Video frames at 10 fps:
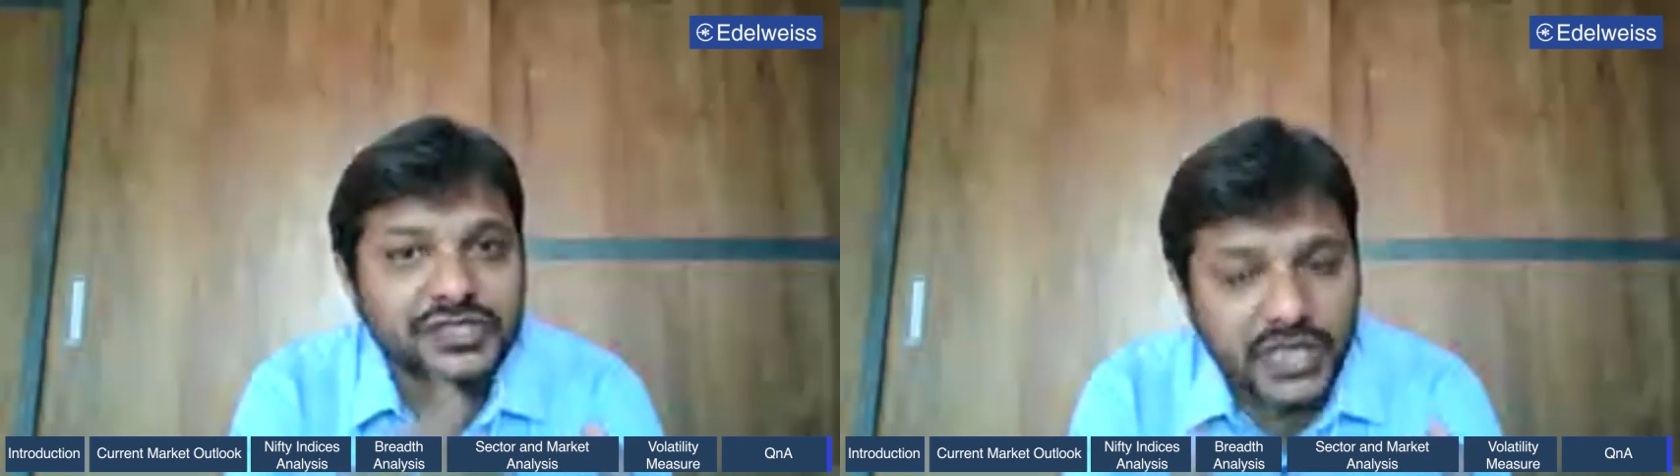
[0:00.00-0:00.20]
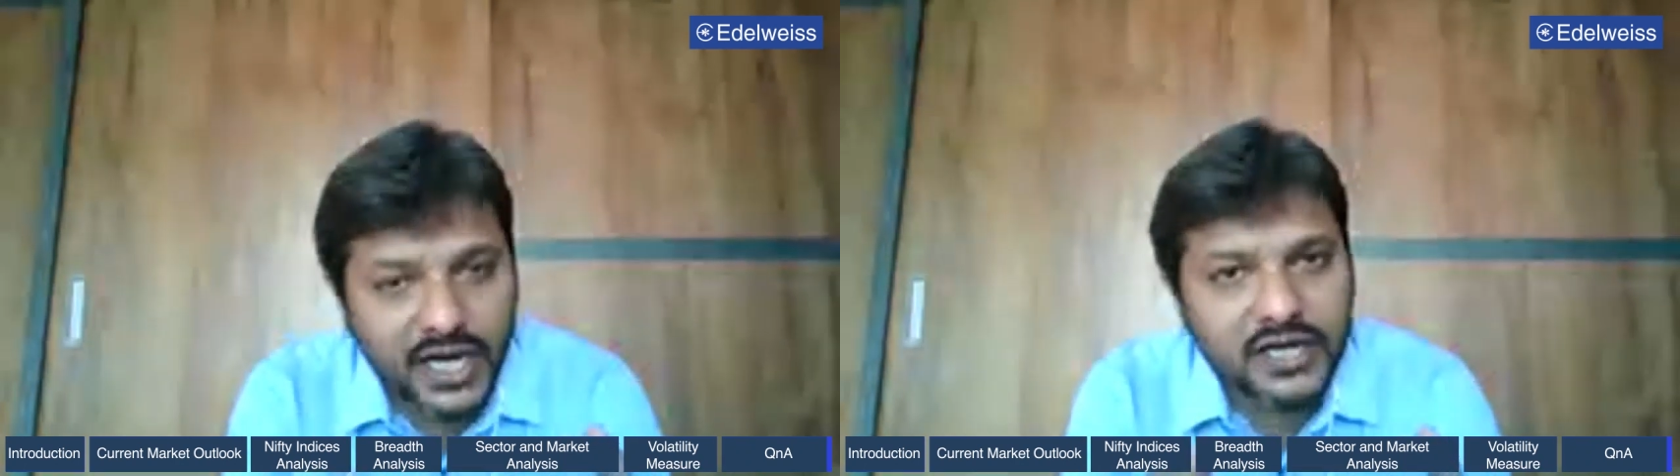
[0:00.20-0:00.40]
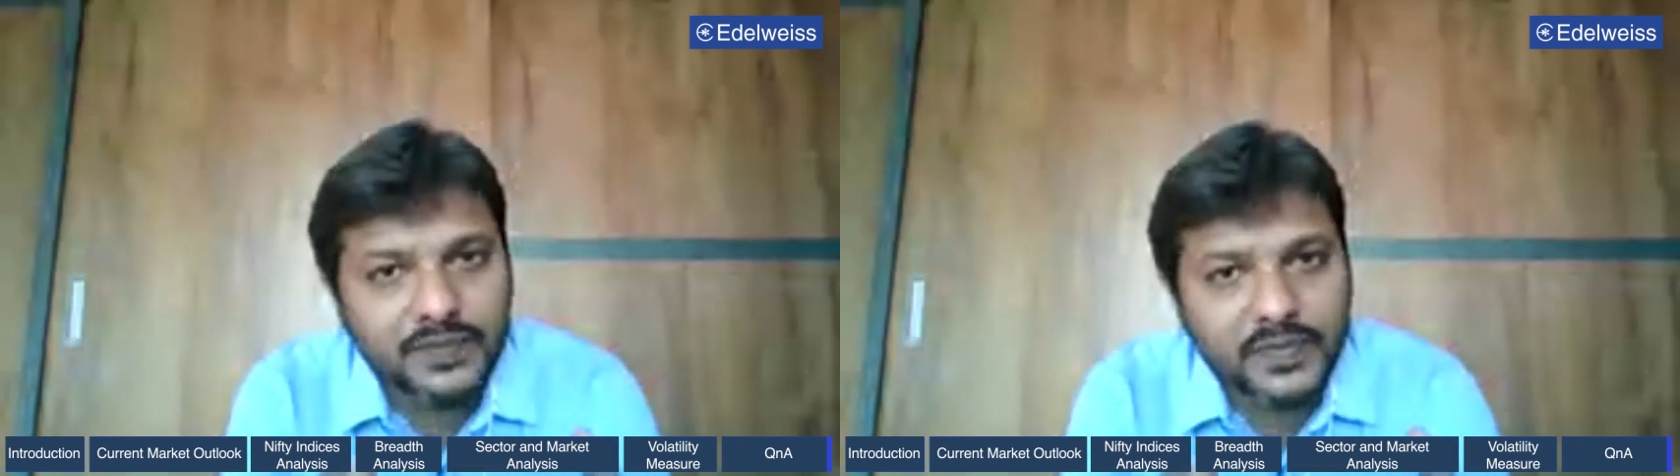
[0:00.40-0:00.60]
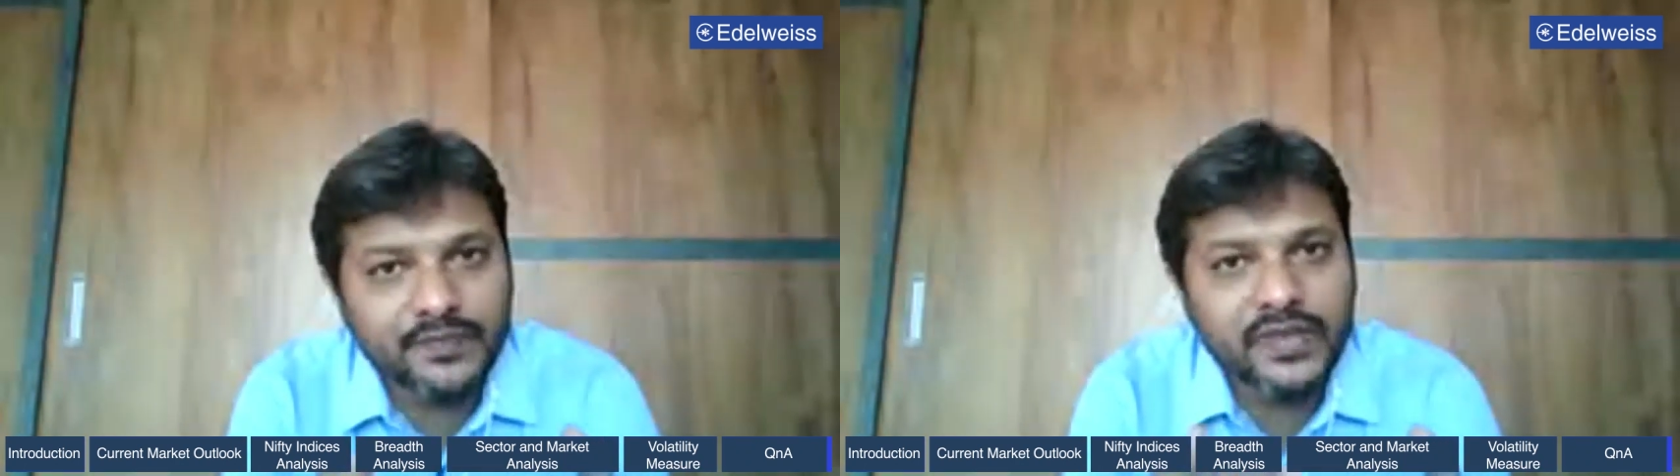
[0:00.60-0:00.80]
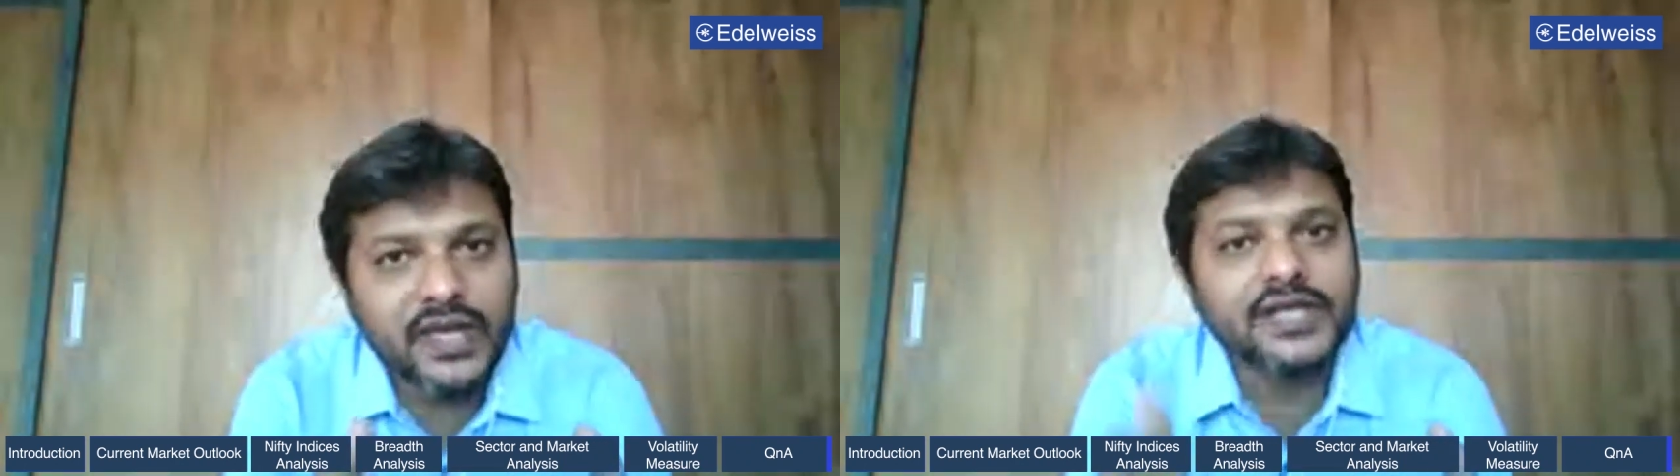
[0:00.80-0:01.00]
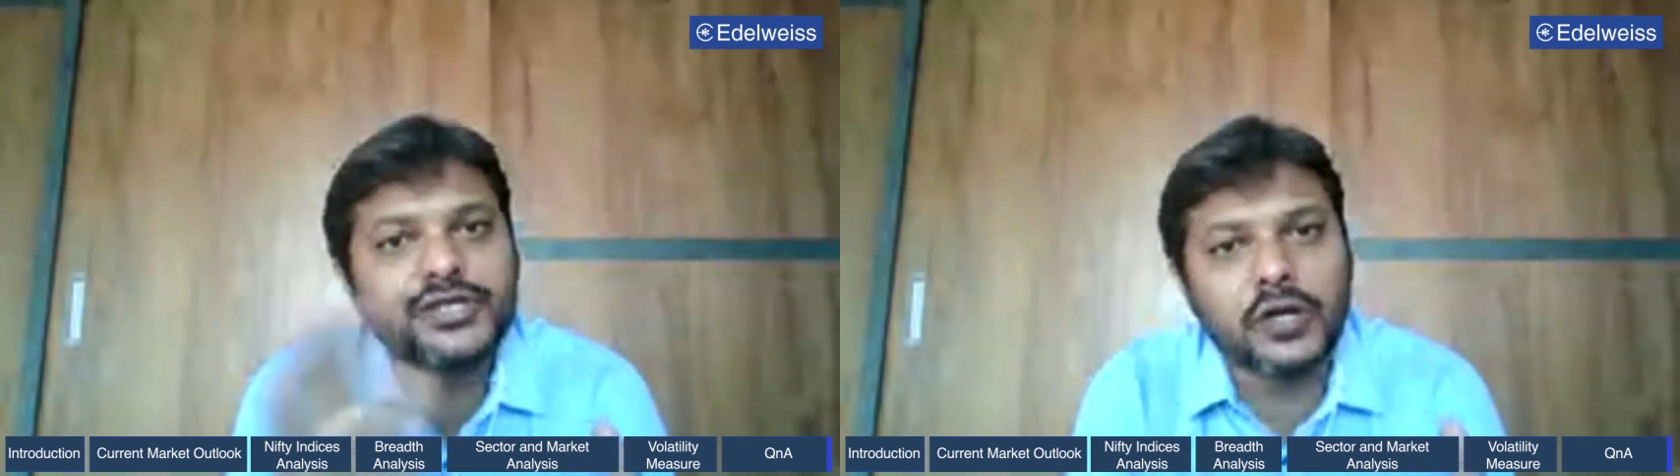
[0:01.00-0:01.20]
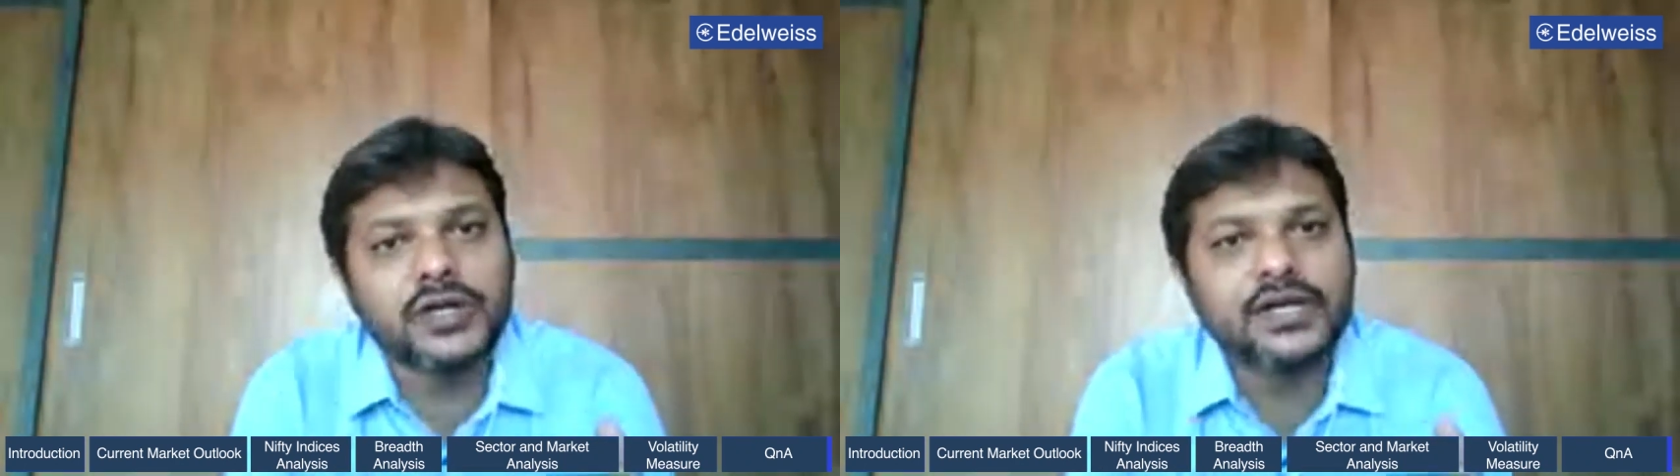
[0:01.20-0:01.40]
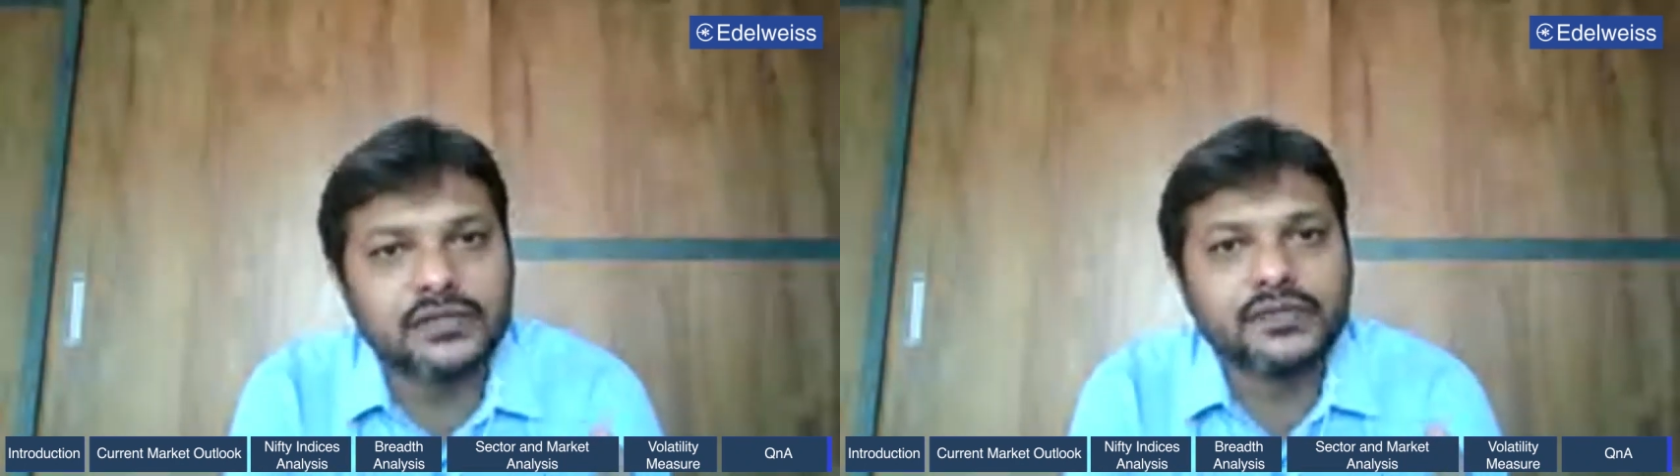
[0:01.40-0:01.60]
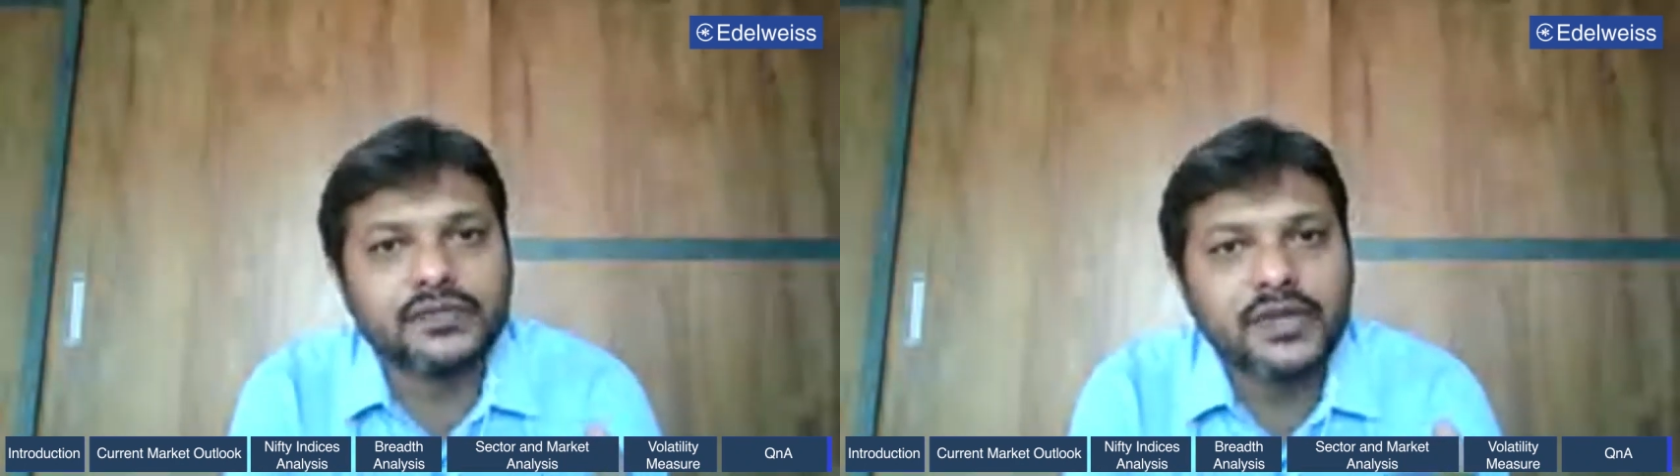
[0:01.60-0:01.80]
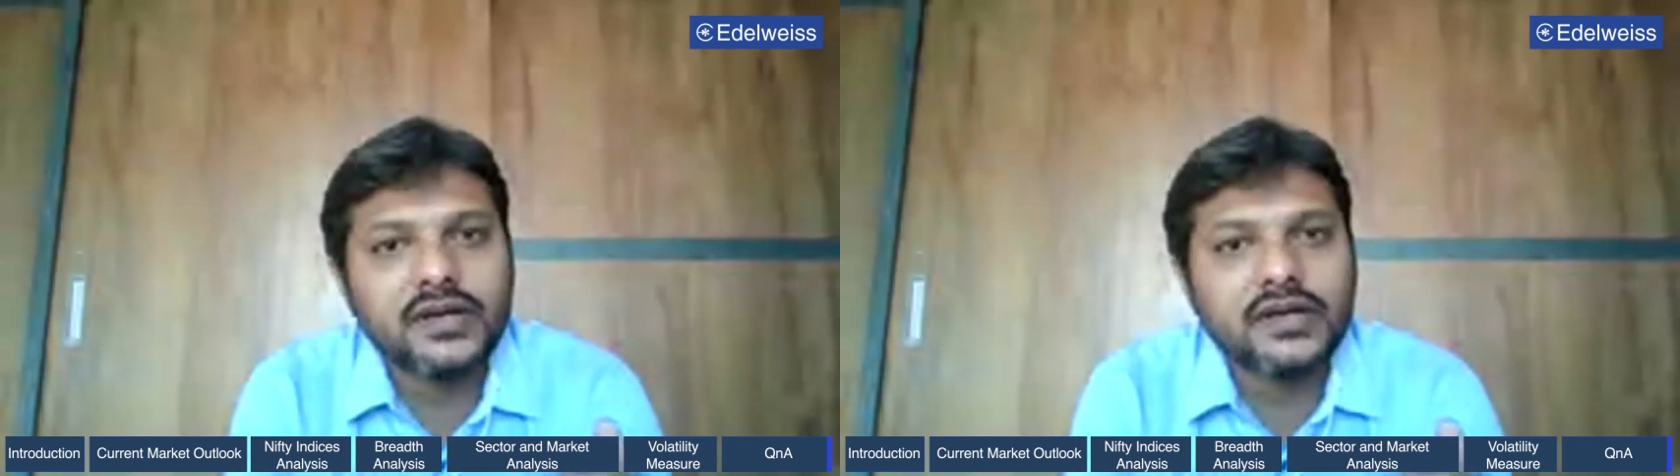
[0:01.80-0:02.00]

sharp and short term.